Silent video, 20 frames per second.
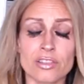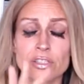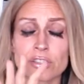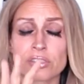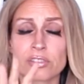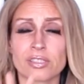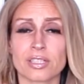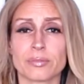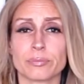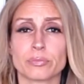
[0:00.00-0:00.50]

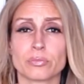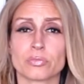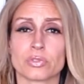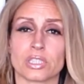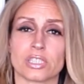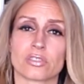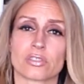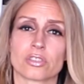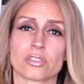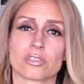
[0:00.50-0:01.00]
There's some
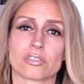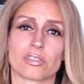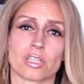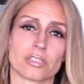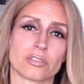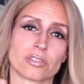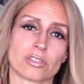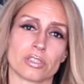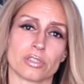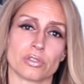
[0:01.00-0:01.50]
research
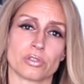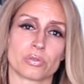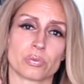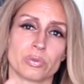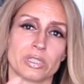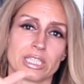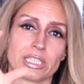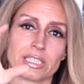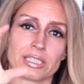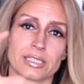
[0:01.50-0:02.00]
that shows
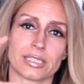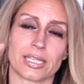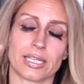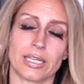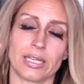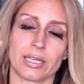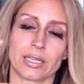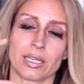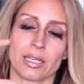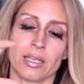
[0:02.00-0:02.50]
we can
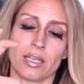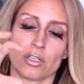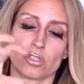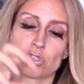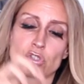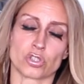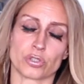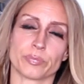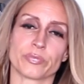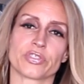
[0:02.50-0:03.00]
take
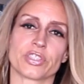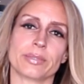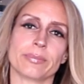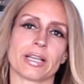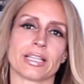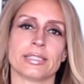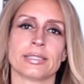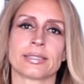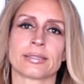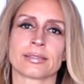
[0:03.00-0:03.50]
germ-free
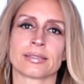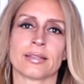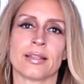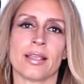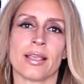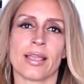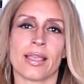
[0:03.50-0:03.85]
mice